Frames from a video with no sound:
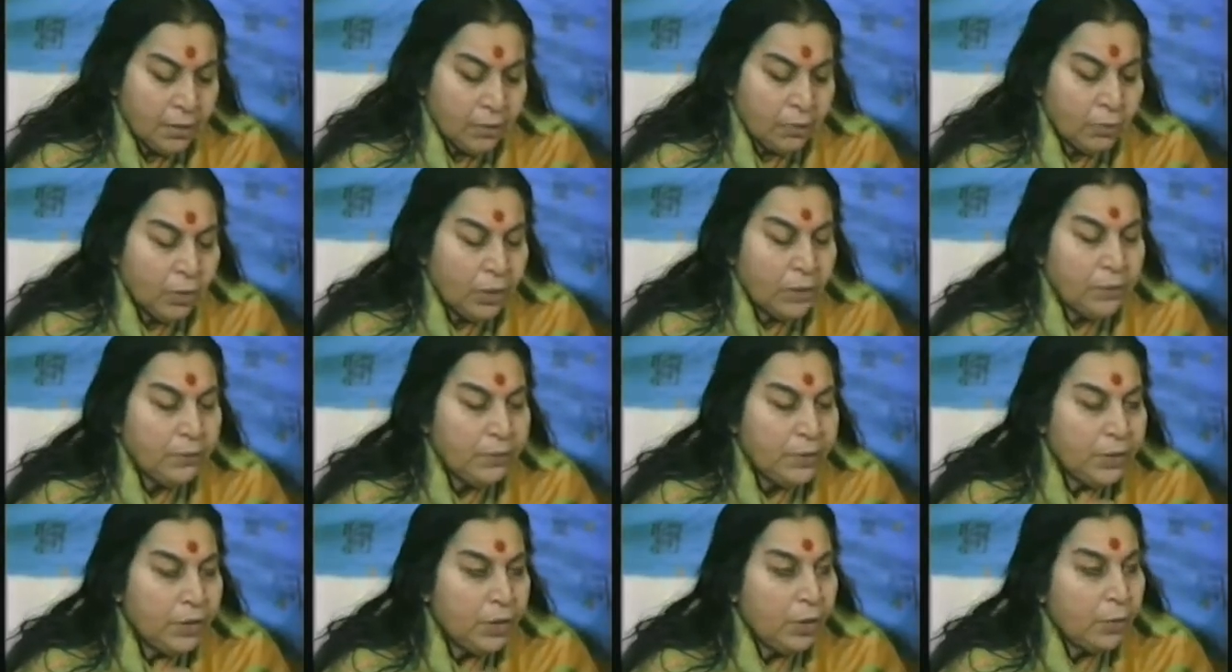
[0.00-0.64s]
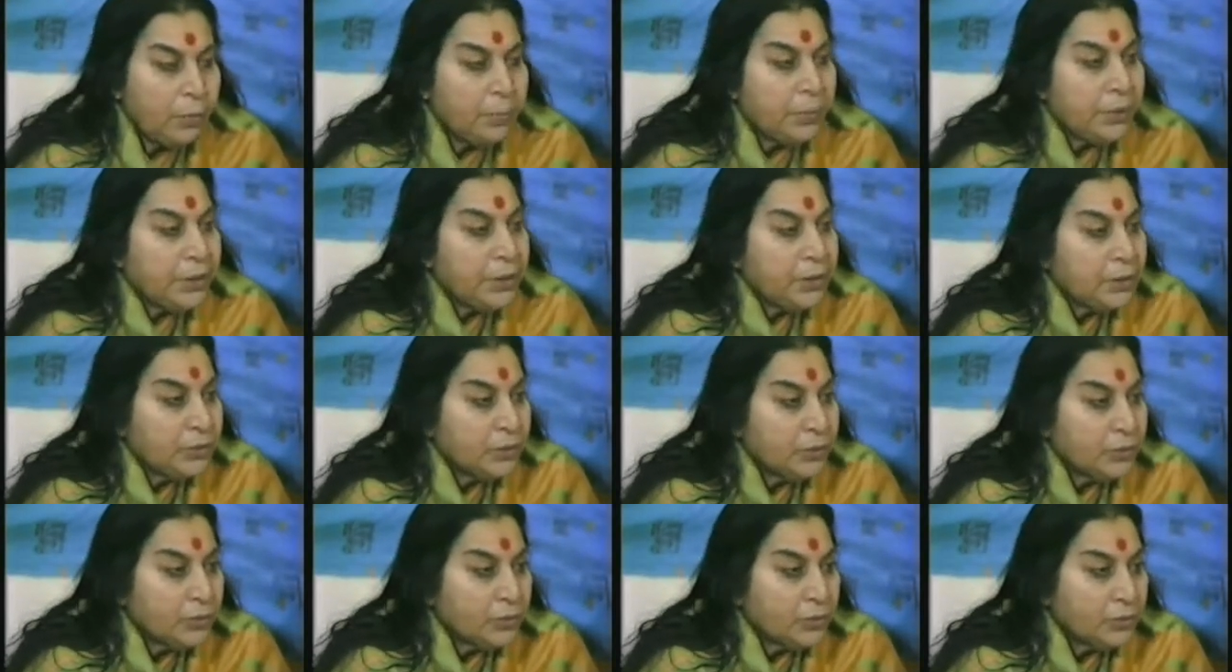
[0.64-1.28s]
What will you
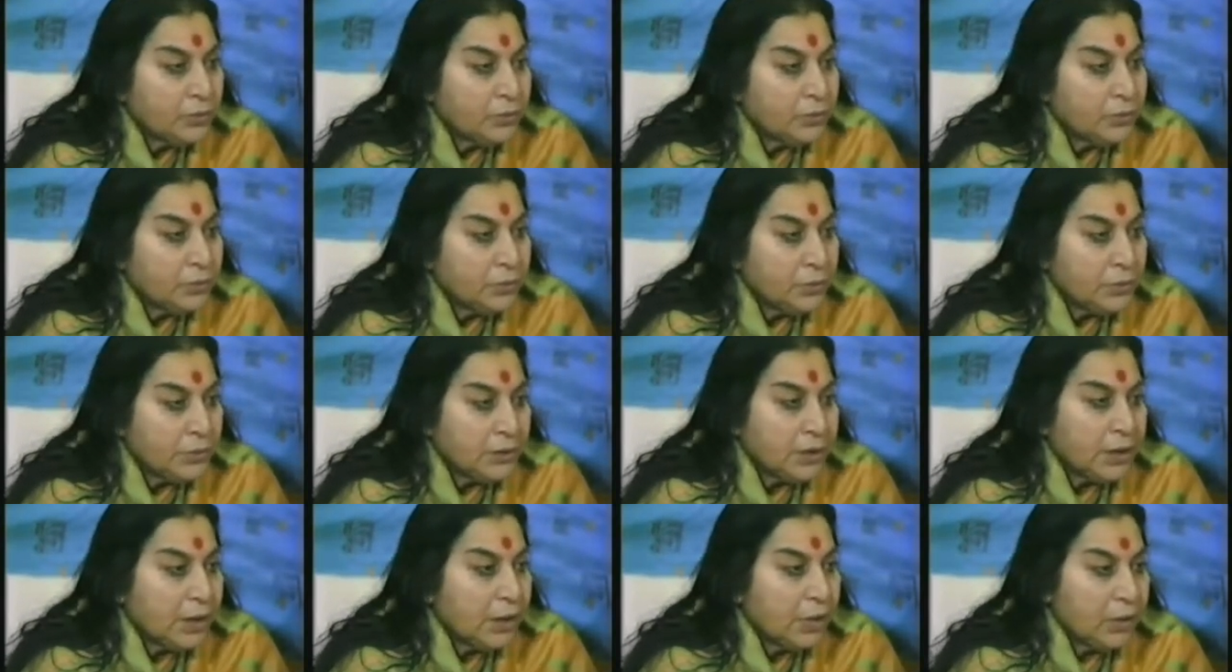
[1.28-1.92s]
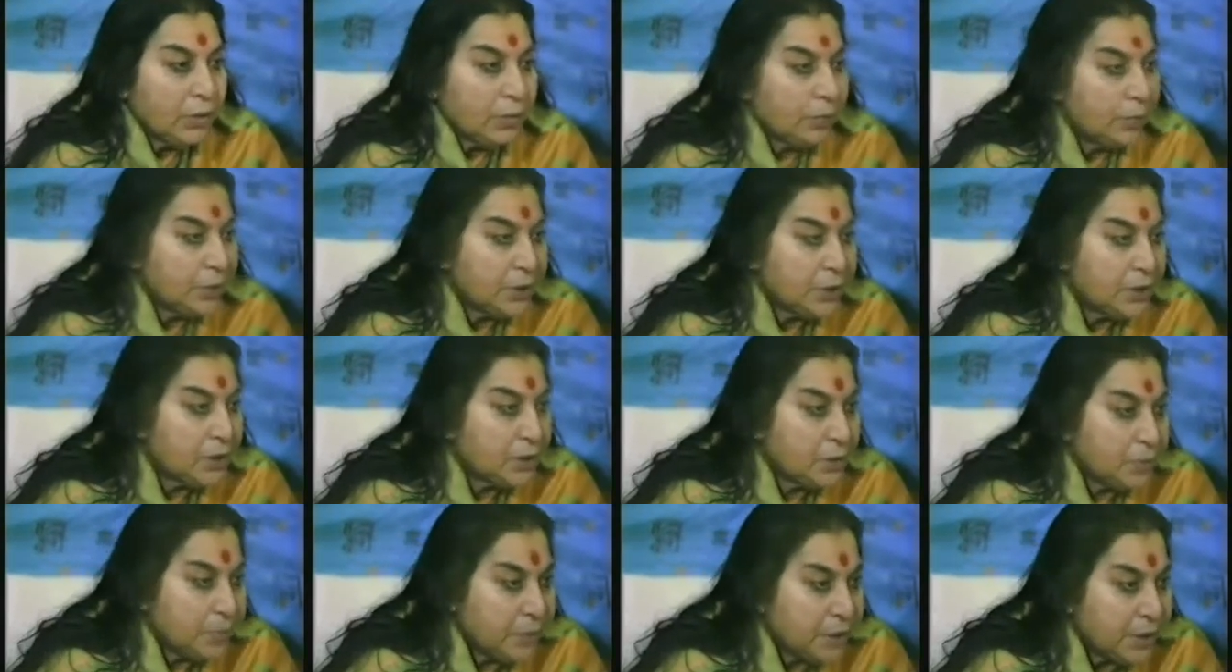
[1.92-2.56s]
oppress? He can't
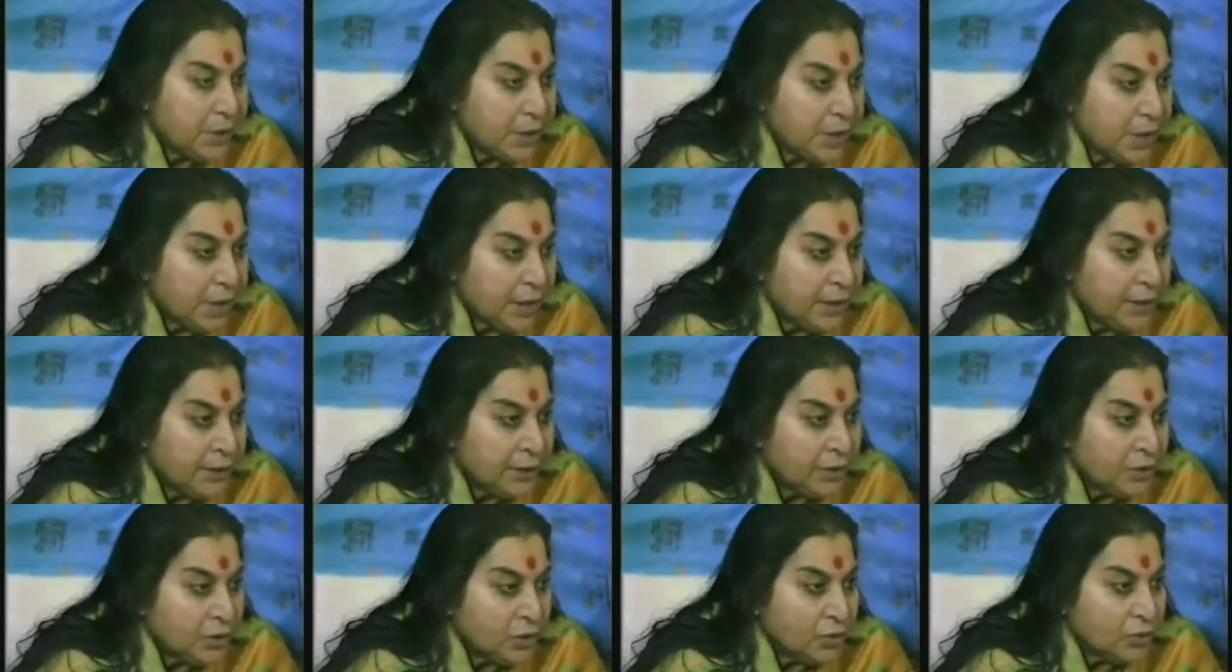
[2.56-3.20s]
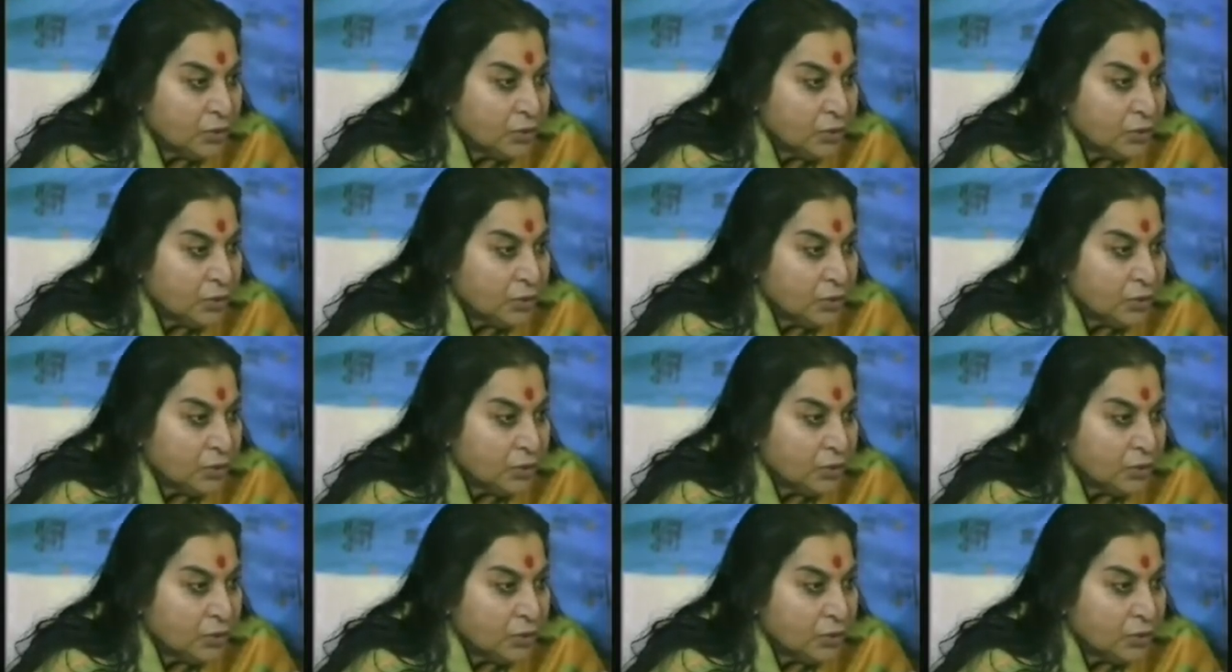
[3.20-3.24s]
oppress his spirit, can he?